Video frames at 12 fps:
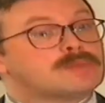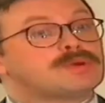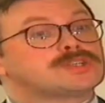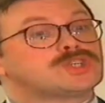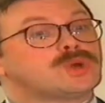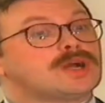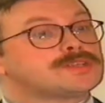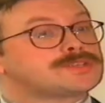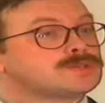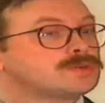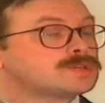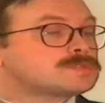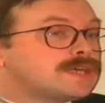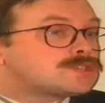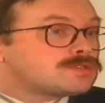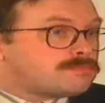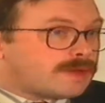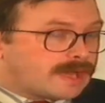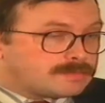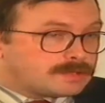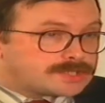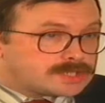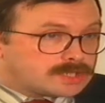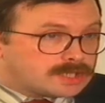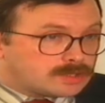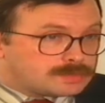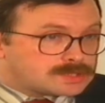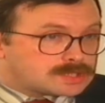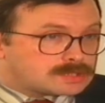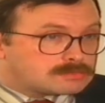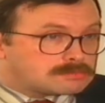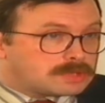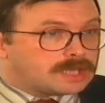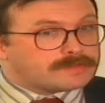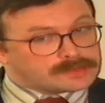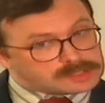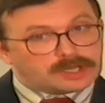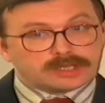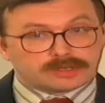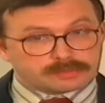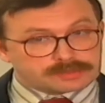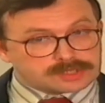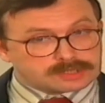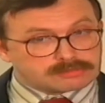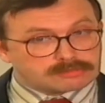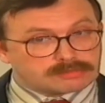But you also speak to Bible study groups, even small groups.